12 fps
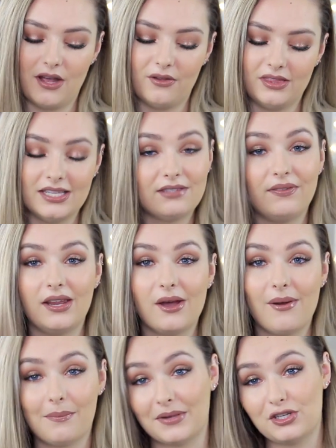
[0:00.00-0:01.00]
out this
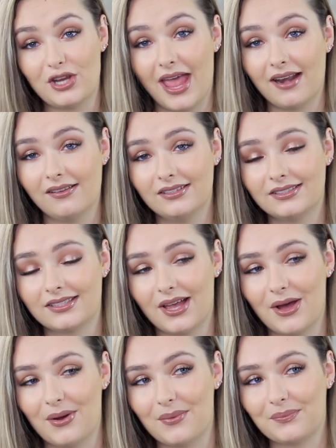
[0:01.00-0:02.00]
video and my channel.
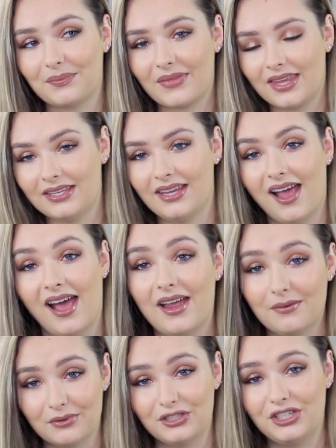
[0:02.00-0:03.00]
So yeah, I
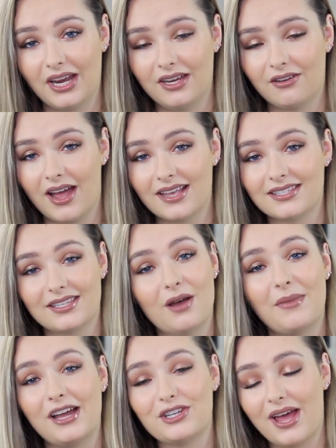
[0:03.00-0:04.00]
appreciate you guys so
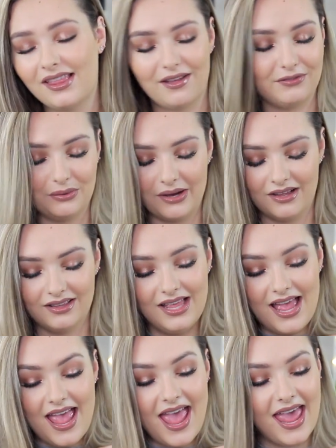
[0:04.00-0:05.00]
much. I love you all.
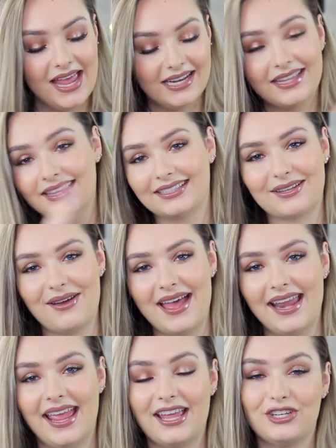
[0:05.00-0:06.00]
And let's go
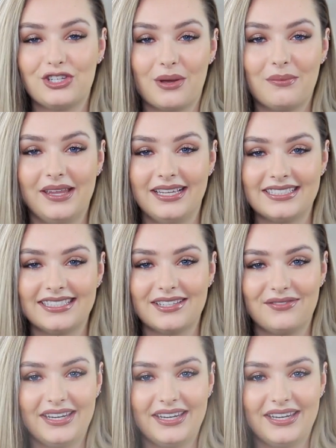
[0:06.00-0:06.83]
ahead and jump into the